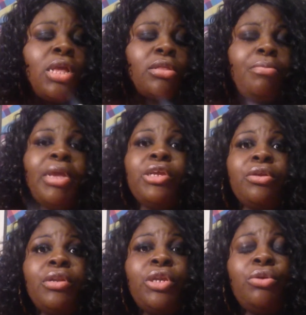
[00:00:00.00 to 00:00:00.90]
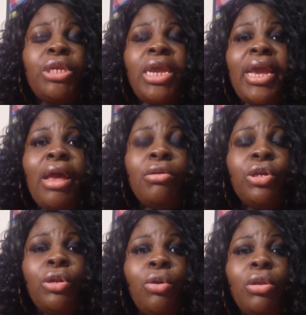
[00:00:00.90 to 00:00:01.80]
So make sure that you check
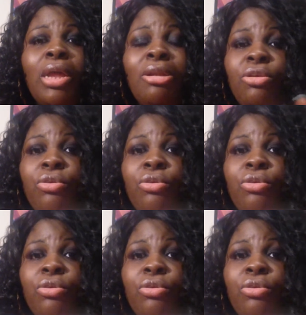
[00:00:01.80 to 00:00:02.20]
out your local Dollar